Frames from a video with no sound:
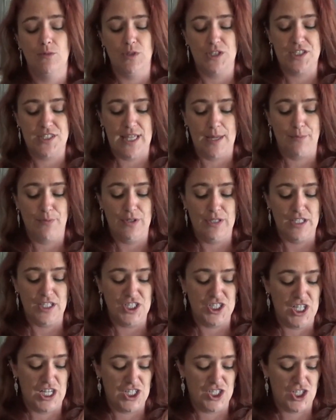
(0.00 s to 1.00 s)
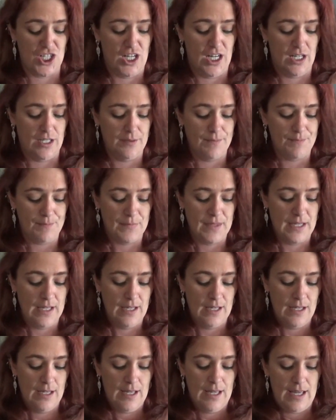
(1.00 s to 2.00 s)
which they put in Zhejiang.
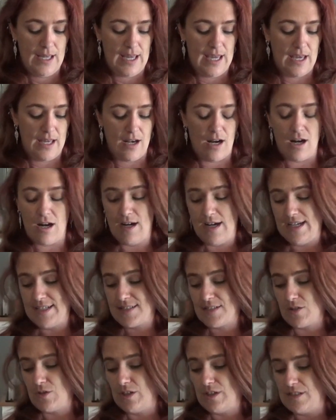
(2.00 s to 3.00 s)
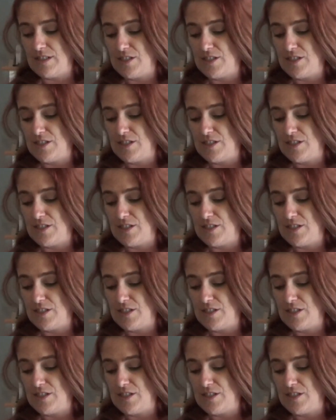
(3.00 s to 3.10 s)
And our escort